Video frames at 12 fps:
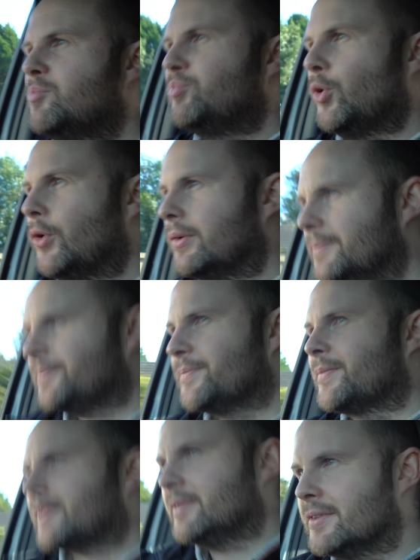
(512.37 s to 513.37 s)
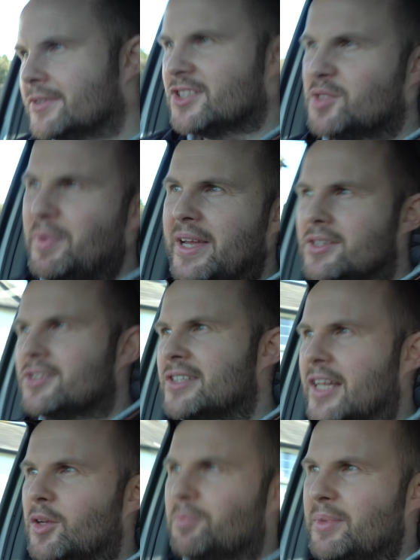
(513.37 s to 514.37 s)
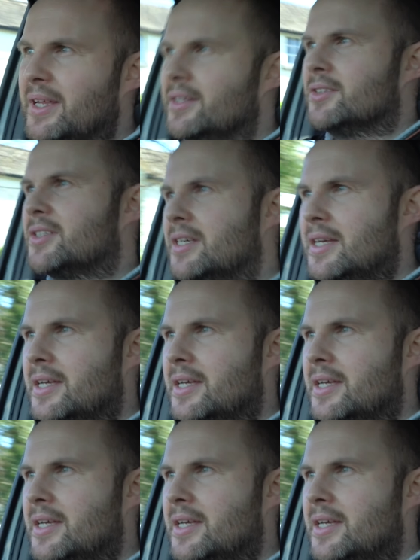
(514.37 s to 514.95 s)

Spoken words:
but the suspension setup means